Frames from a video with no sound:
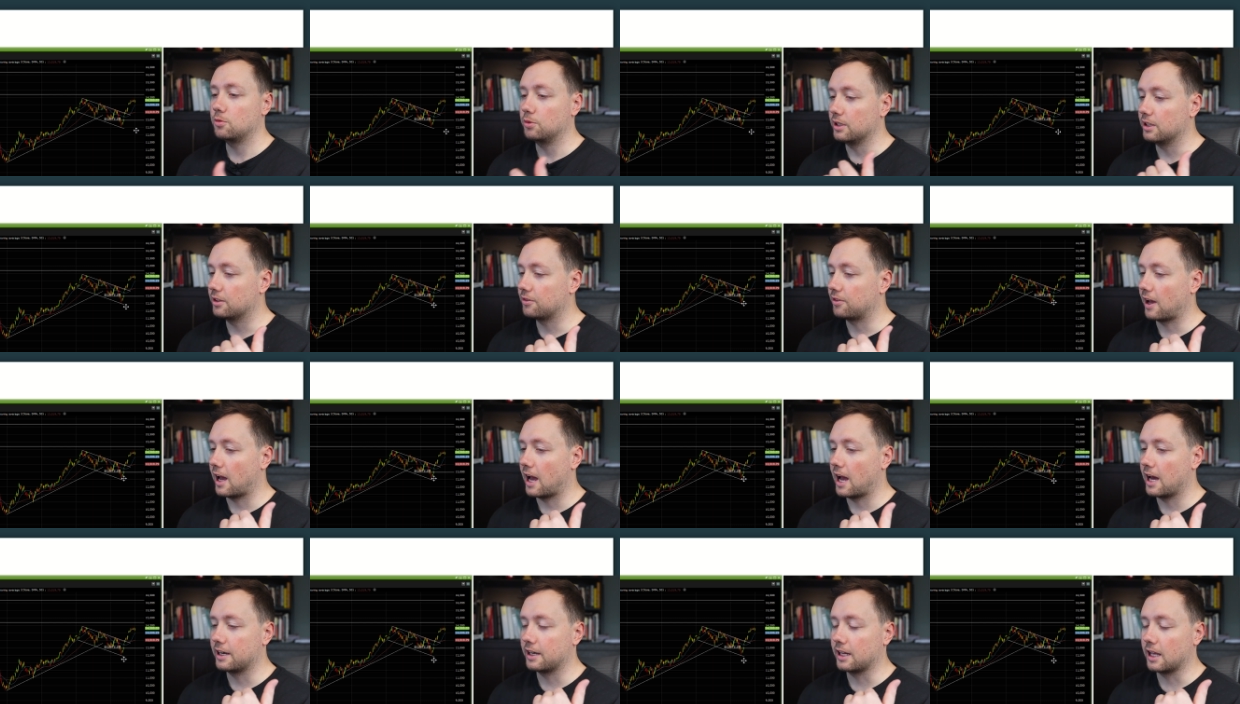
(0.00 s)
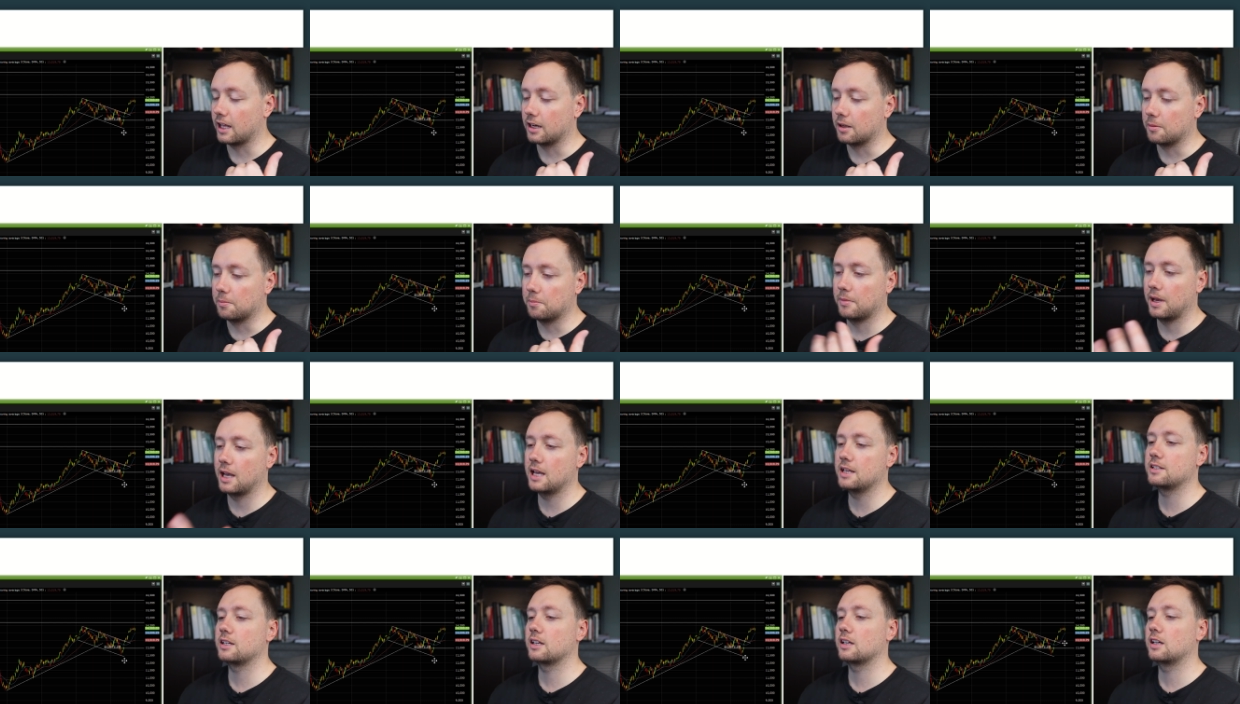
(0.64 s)
we have had an
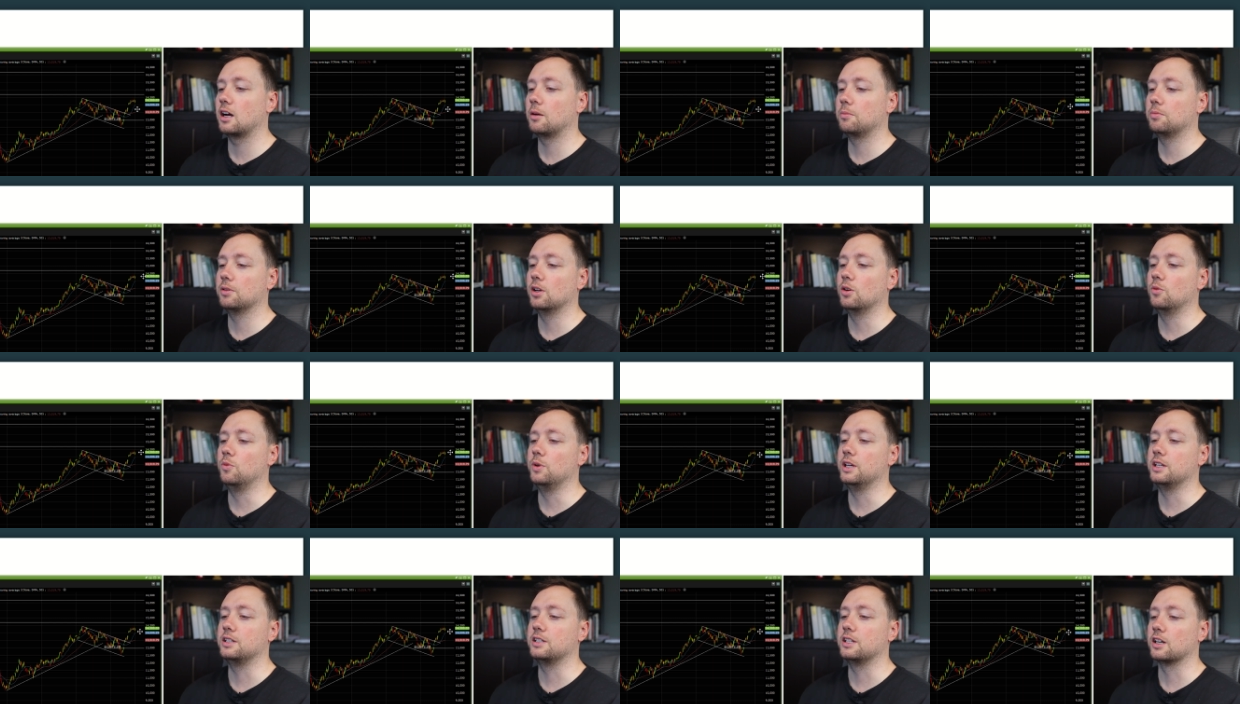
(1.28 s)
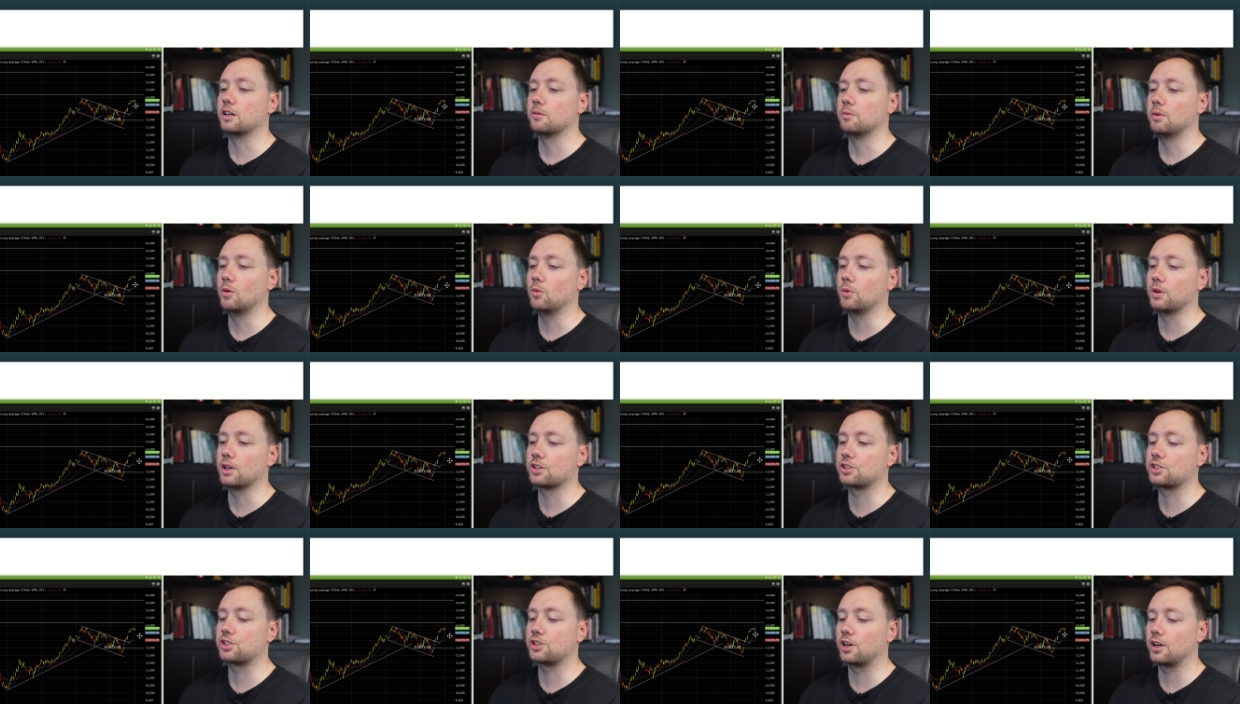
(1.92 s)
amazing couple of weeks here, but
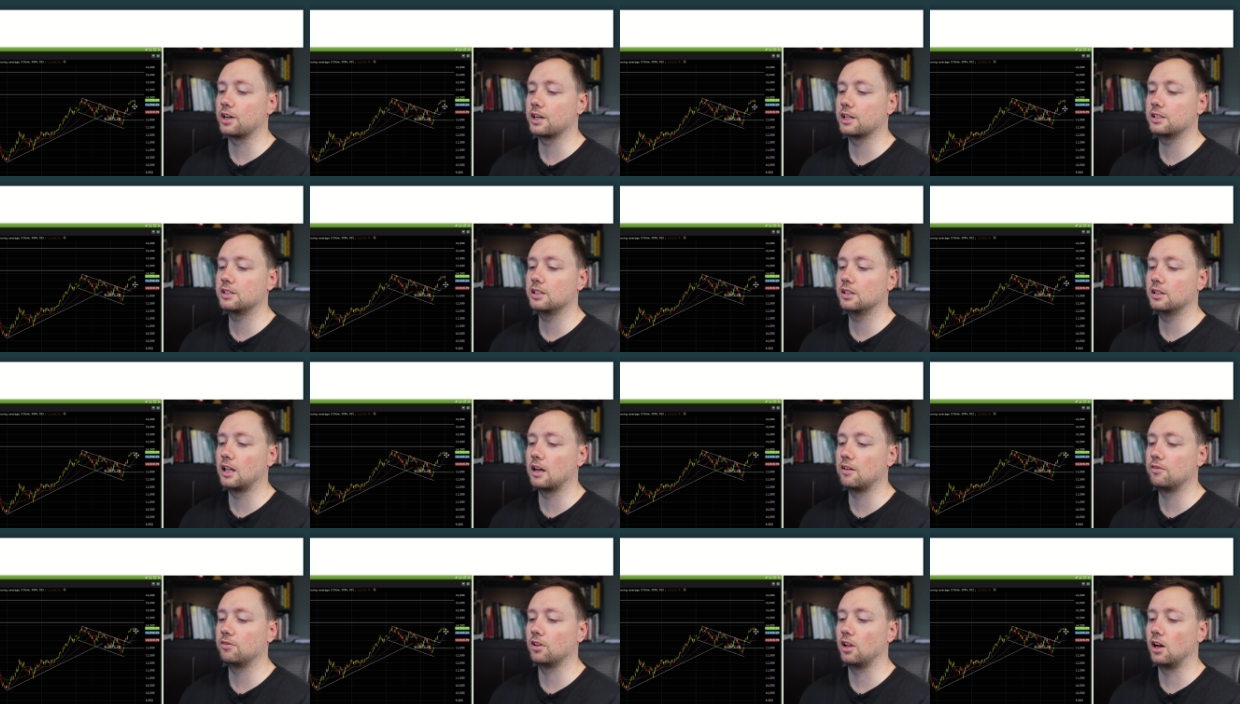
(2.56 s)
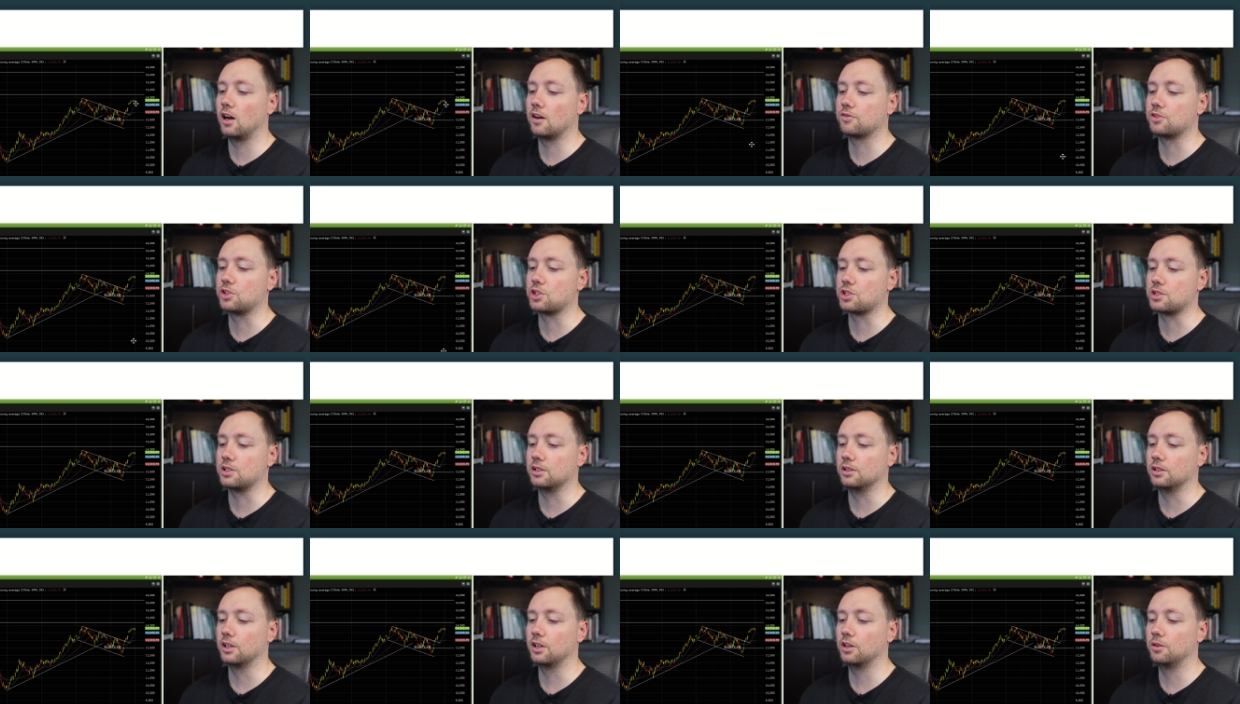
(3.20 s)
we are starting to level off
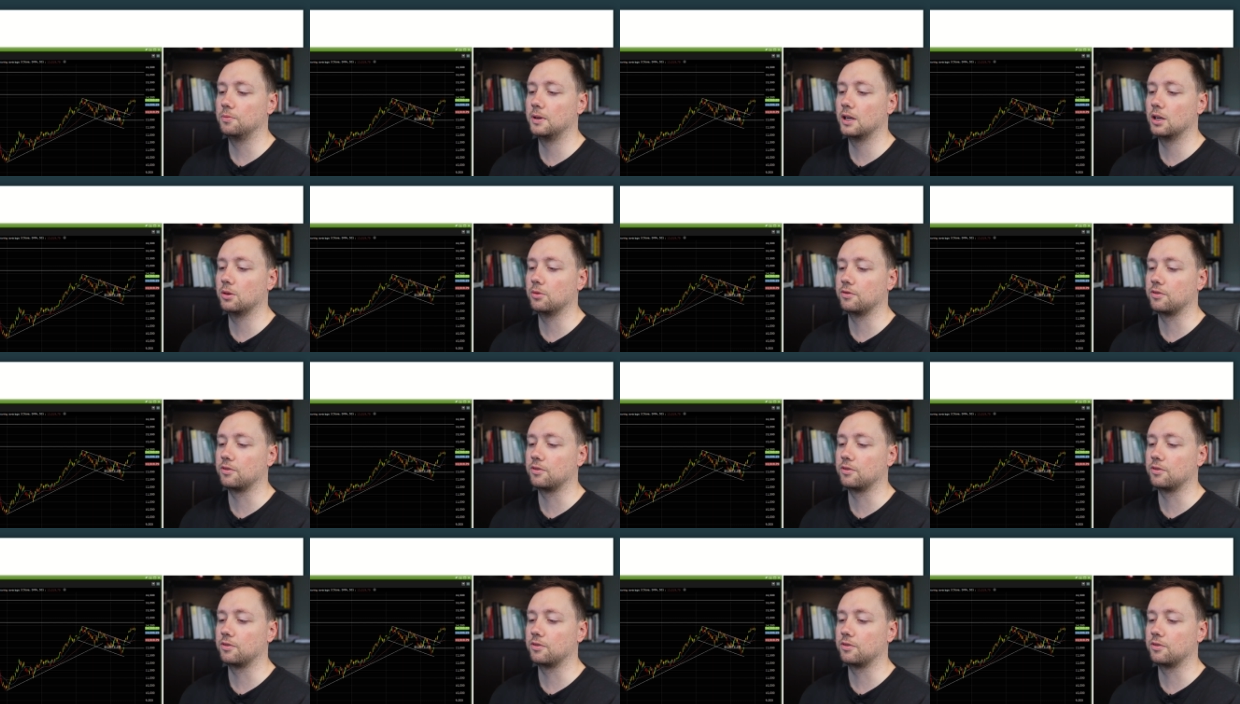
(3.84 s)
just a little bit.